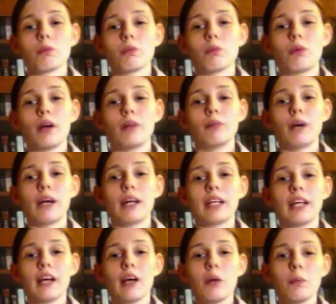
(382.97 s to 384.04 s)
what might
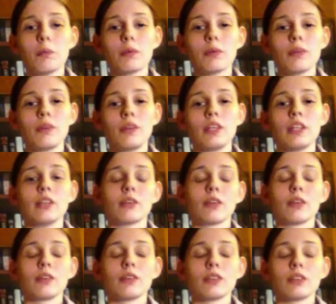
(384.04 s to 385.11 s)
help the
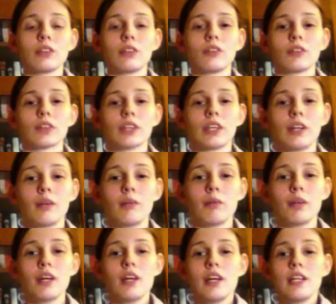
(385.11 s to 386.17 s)
hero to overcome
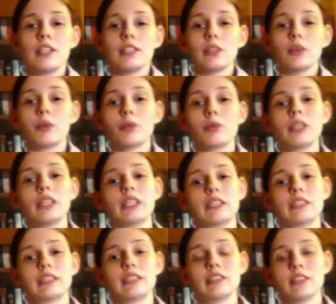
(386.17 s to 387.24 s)
his own
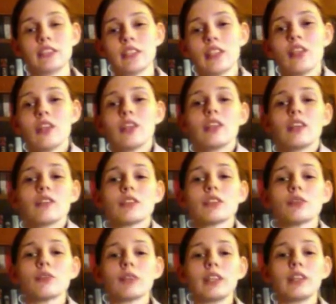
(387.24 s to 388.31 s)
weaknesses gives
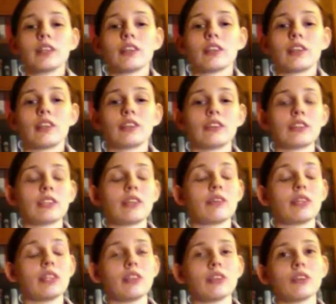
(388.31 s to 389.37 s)
the reader a little
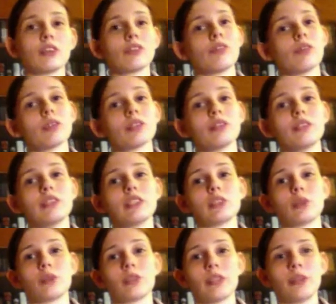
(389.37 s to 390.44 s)
something to look forward to in the
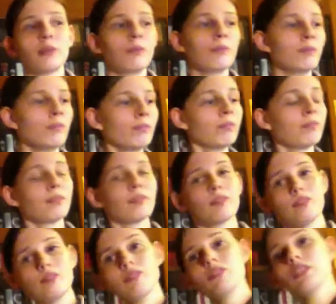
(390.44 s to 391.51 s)
story.
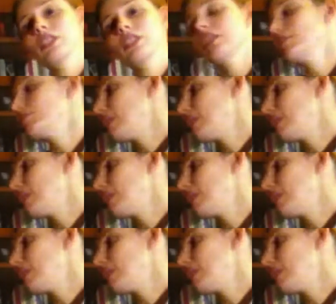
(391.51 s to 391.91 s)
In